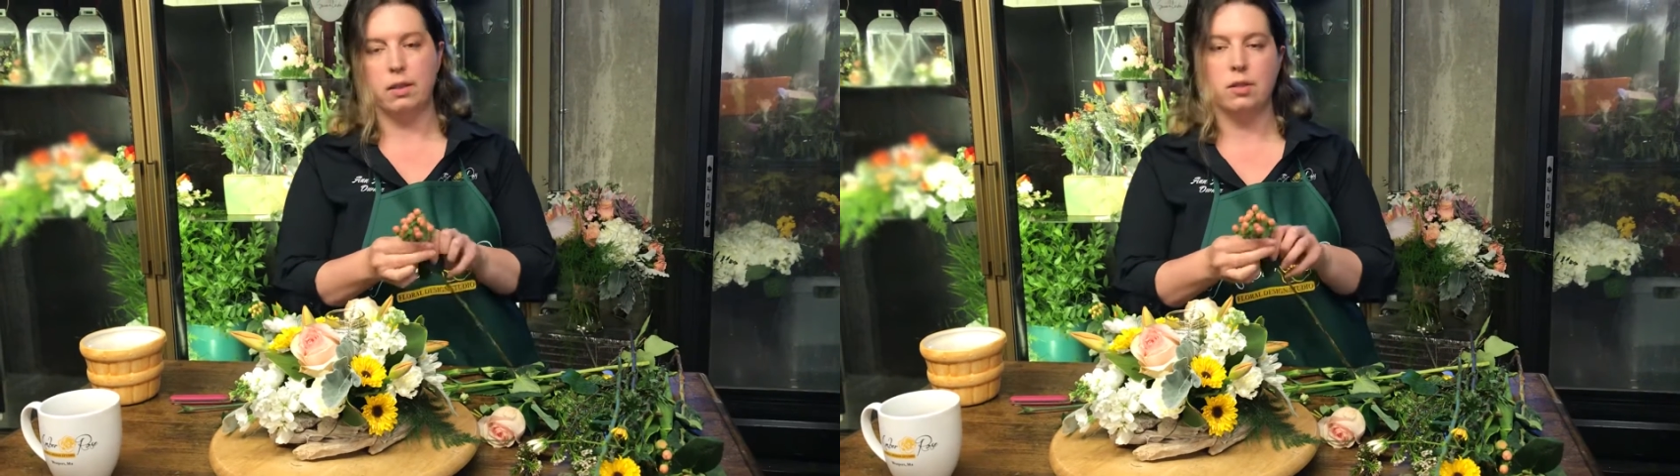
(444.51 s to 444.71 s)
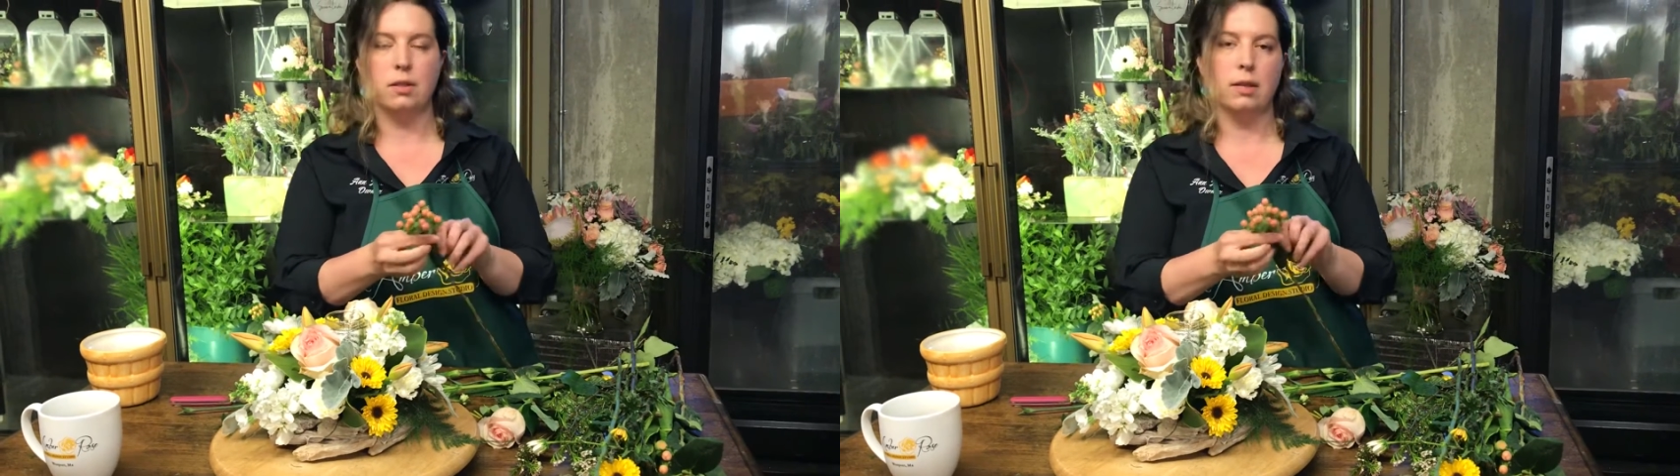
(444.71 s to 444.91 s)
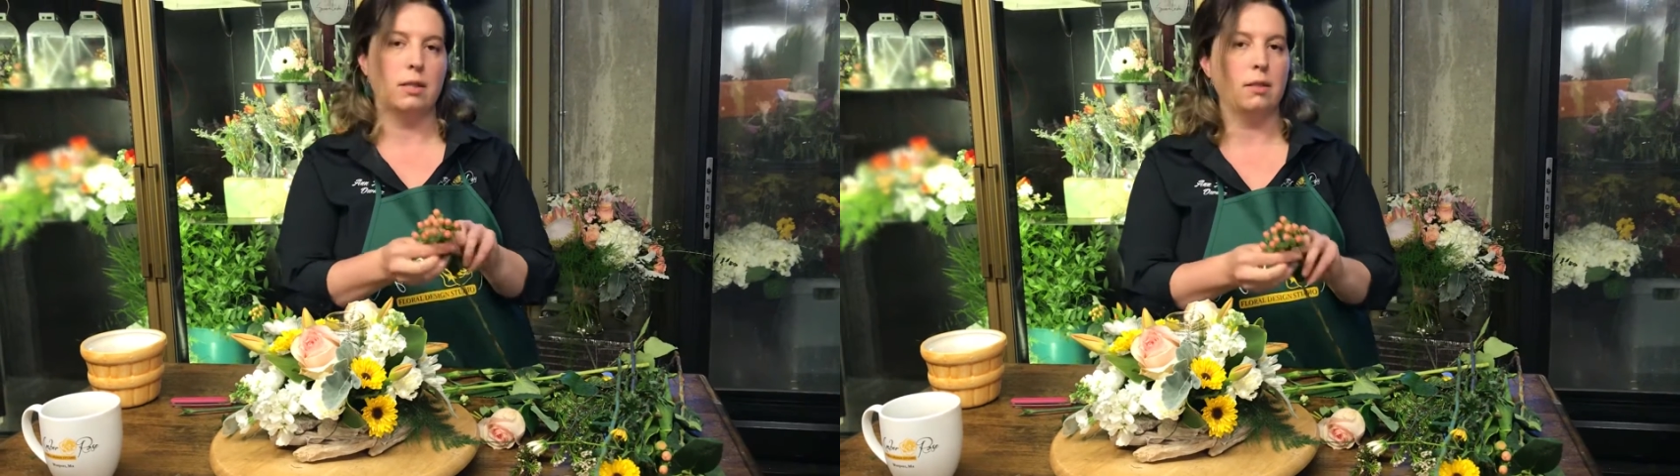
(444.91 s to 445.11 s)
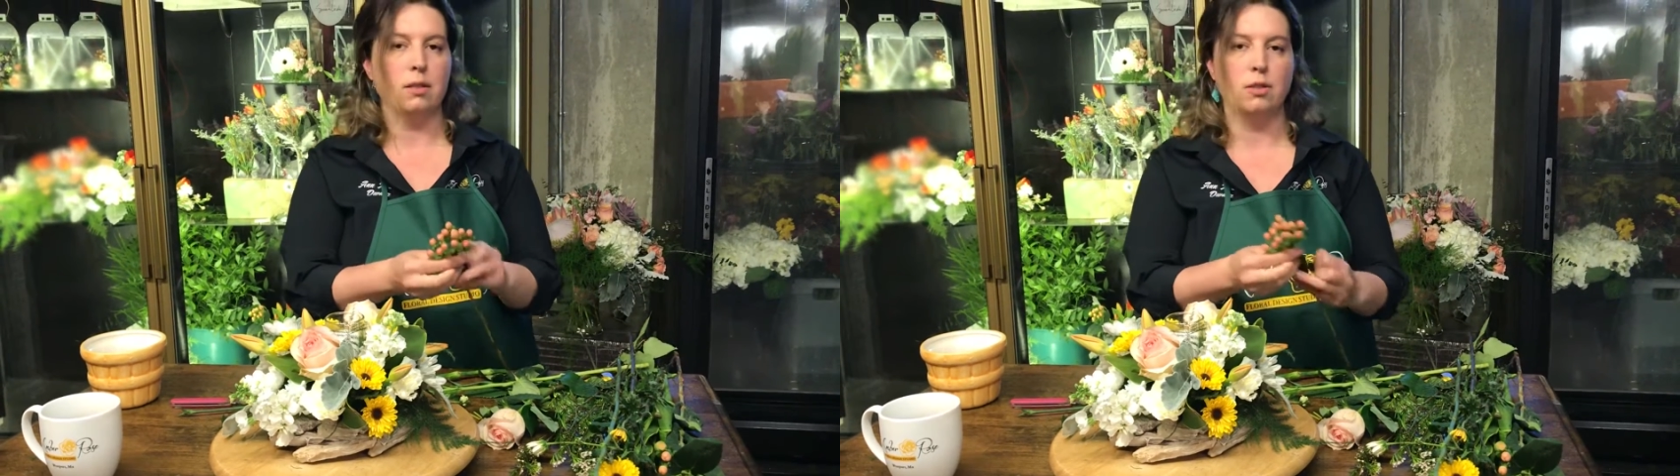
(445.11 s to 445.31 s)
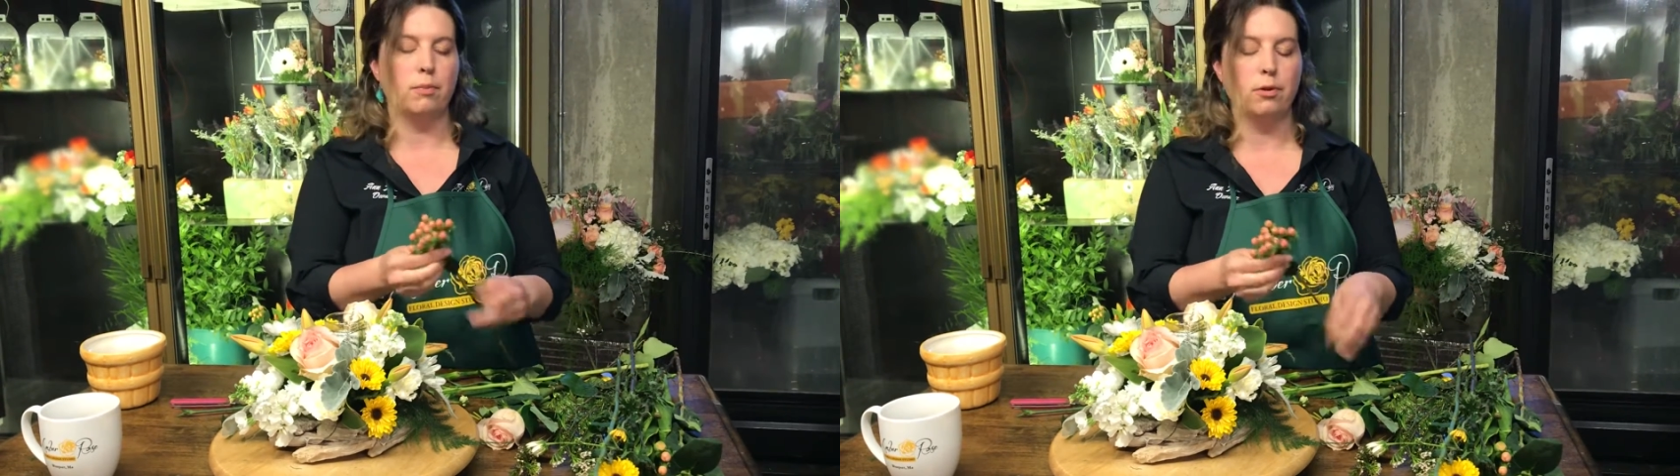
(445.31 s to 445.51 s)
just gives it
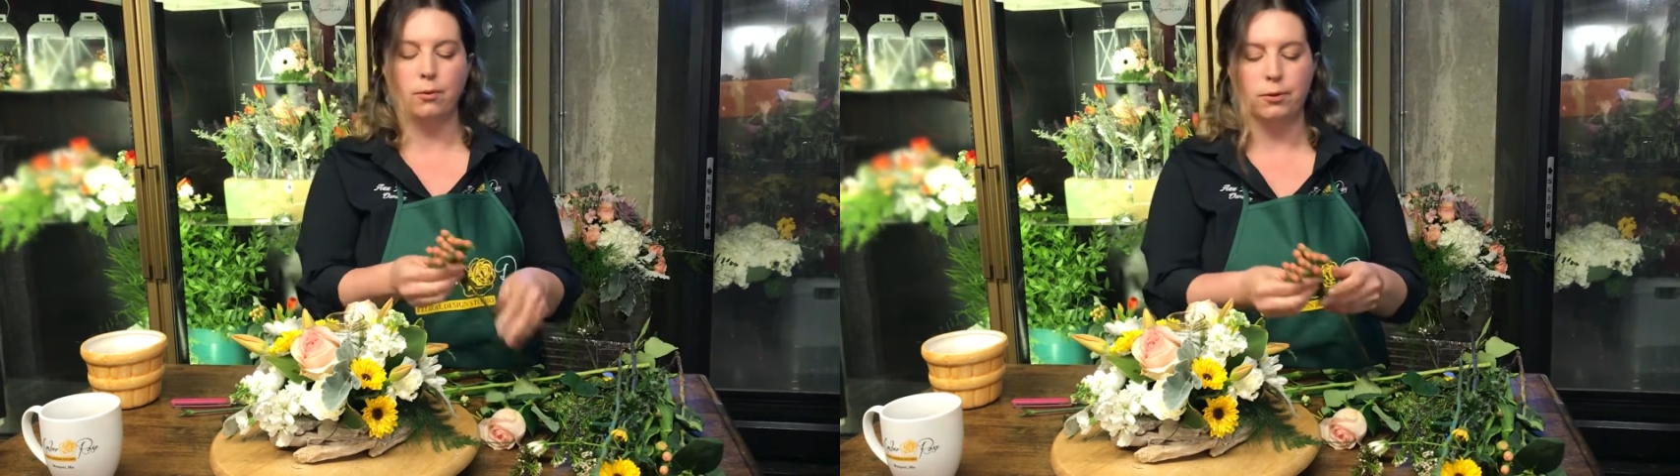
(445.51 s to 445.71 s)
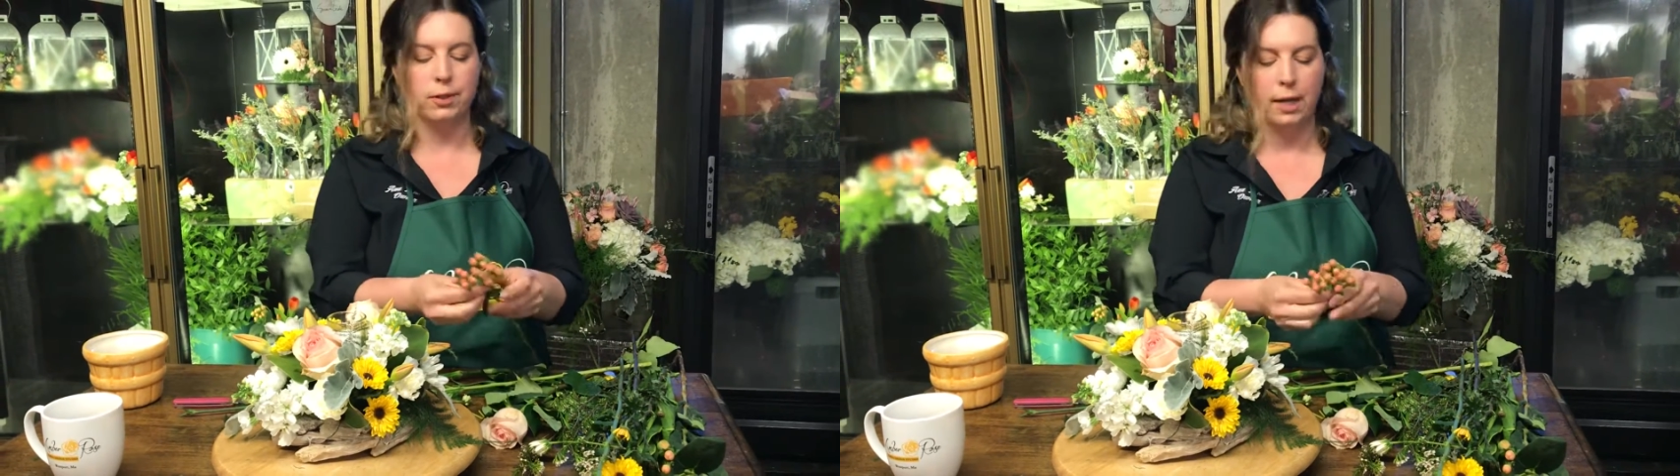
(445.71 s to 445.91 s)
such a beautiful